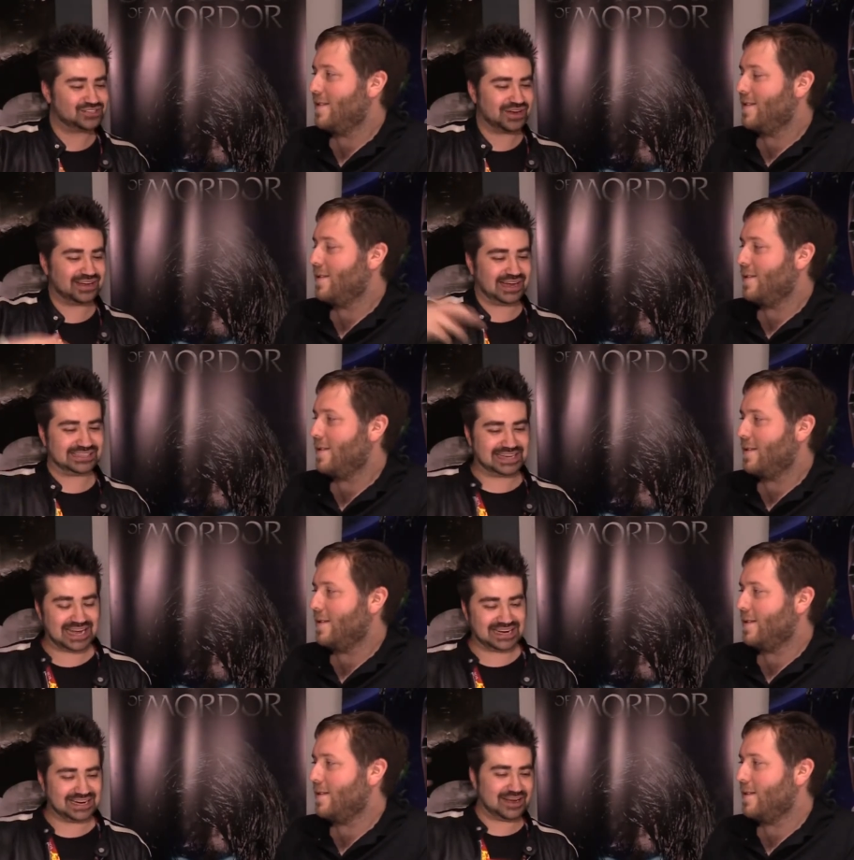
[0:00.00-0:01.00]
Speaker 1: so I, I
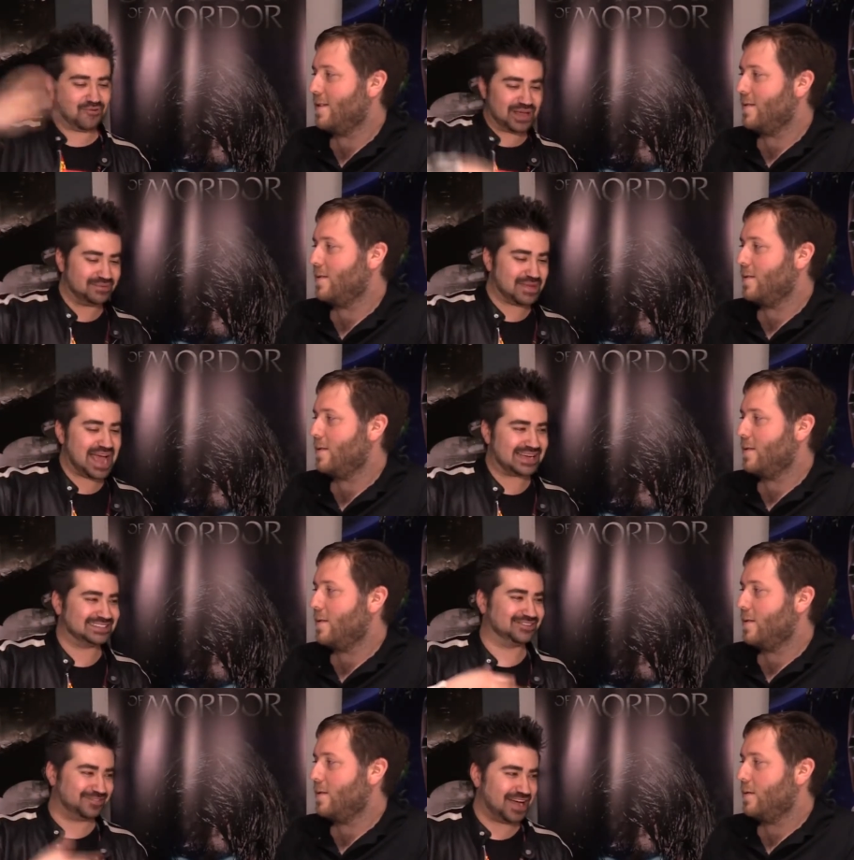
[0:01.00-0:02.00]
died and I went
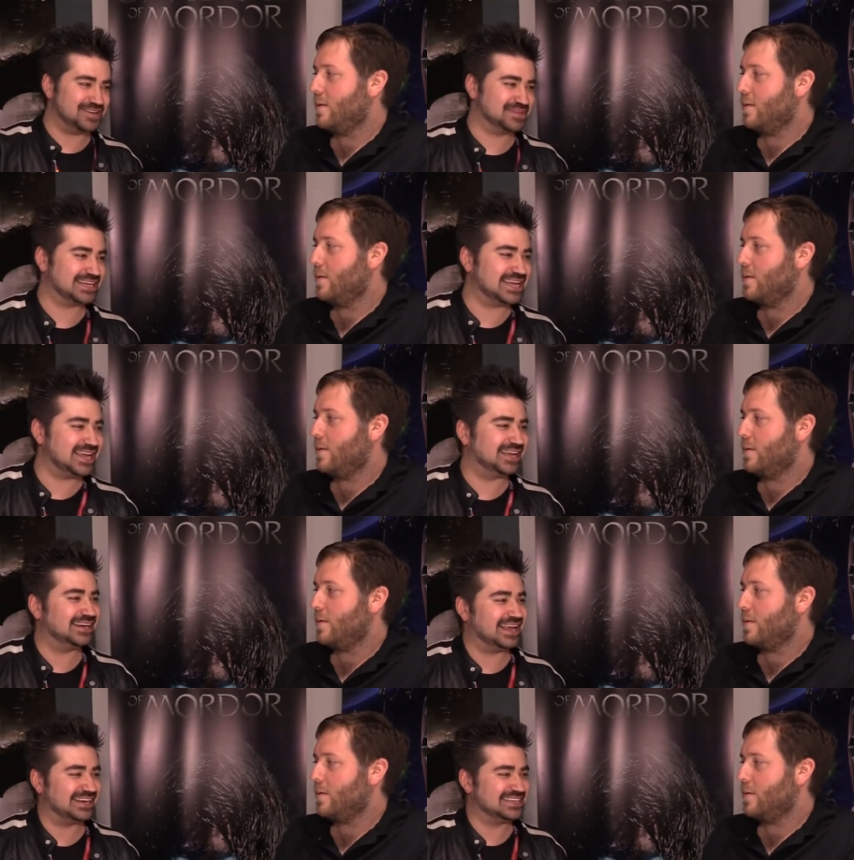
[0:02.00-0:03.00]
back to fight him
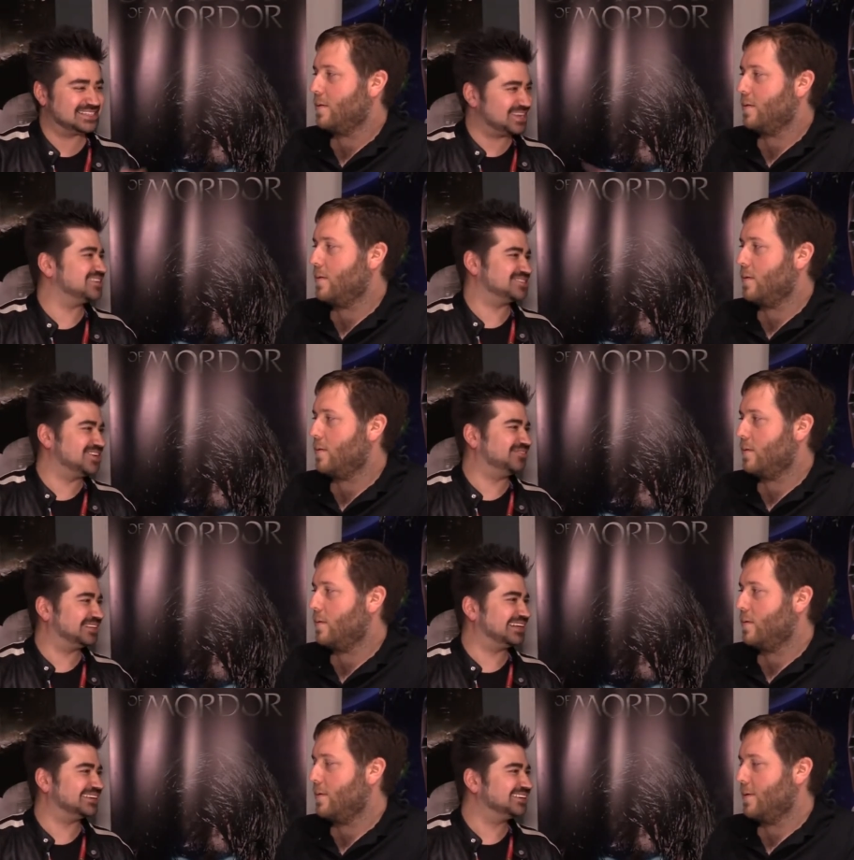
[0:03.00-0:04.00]
again. And he said
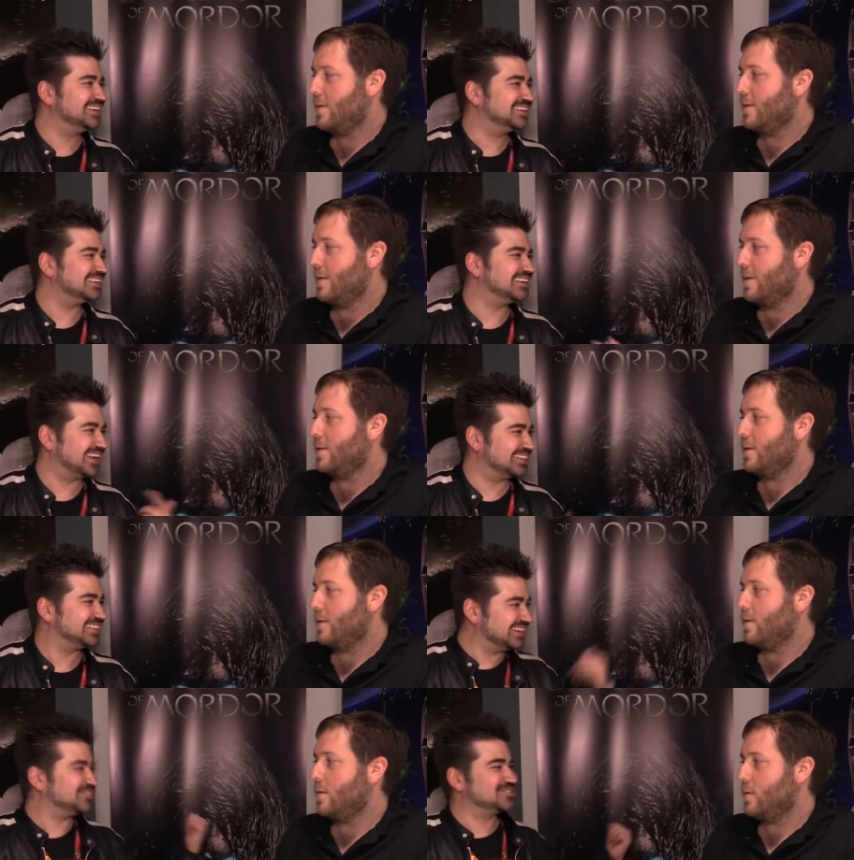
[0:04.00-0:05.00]
something that I
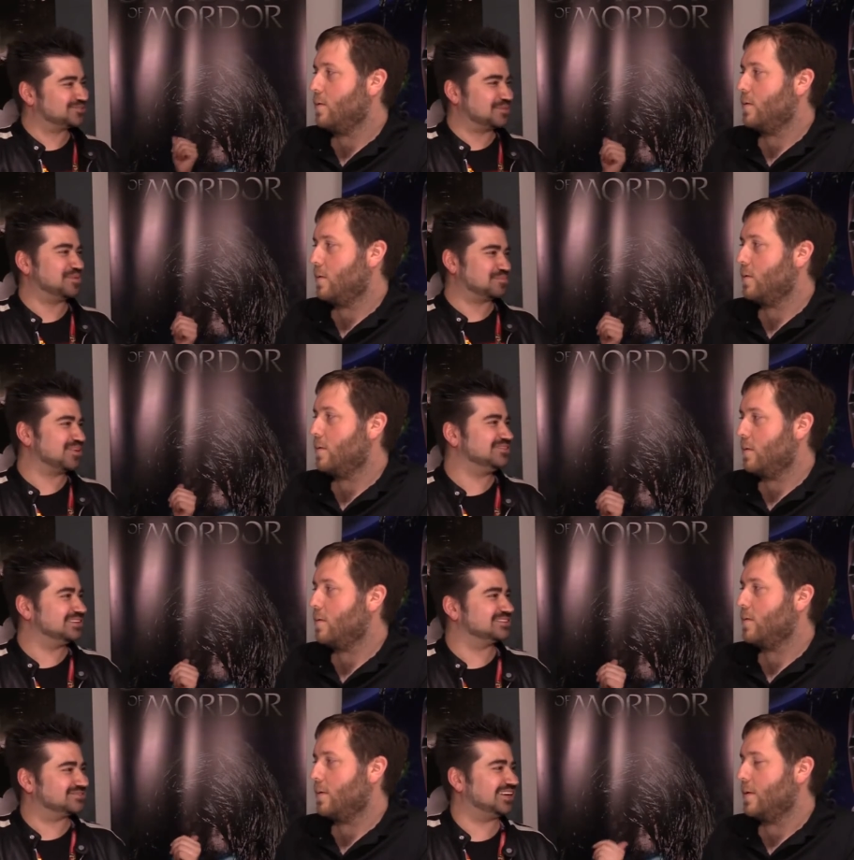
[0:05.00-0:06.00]
think was from a
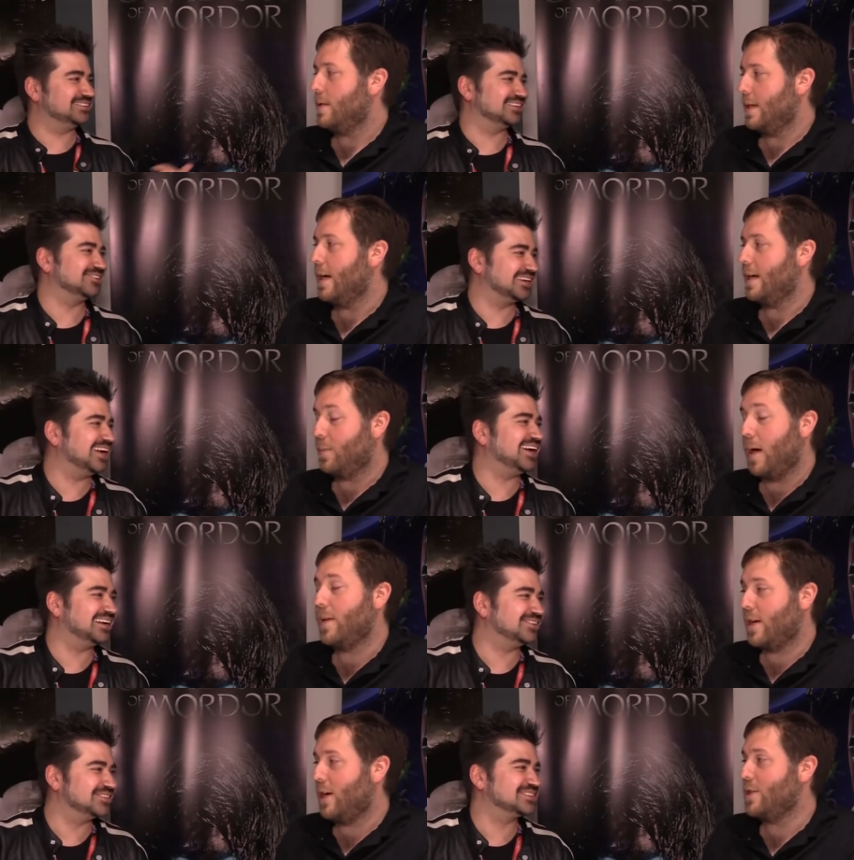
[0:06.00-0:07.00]
previous fight that yeah, we he had.
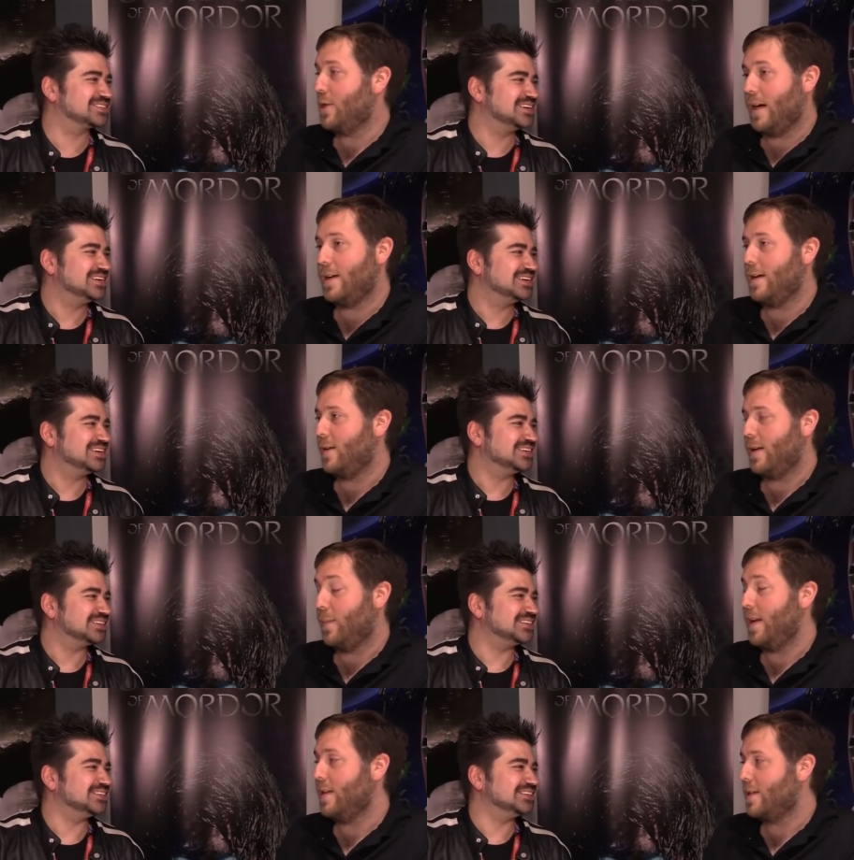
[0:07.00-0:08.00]
probably it called was, you out on, I
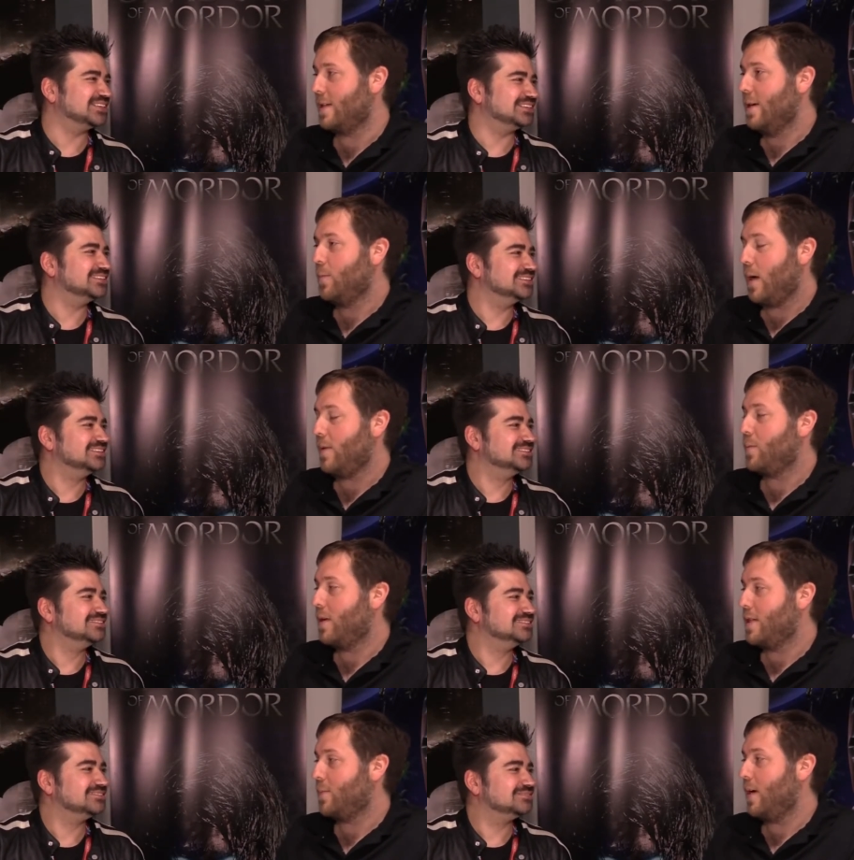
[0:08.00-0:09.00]
mean, it's
Speaker 2: probably
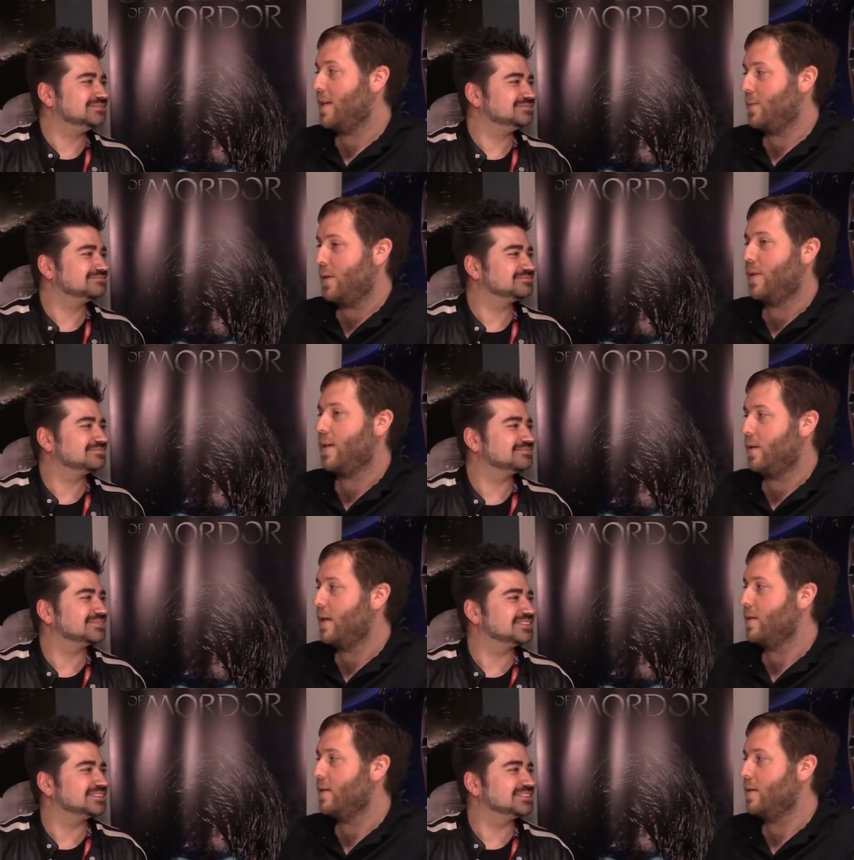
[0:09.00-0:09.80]
pretty surprising when you think you